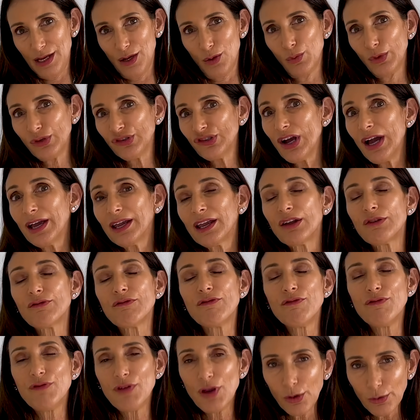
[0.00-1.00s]
which I get
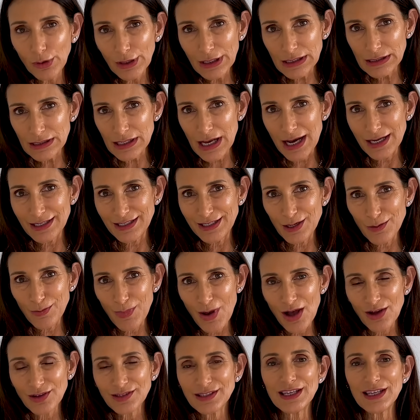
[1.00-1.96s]
very excited about,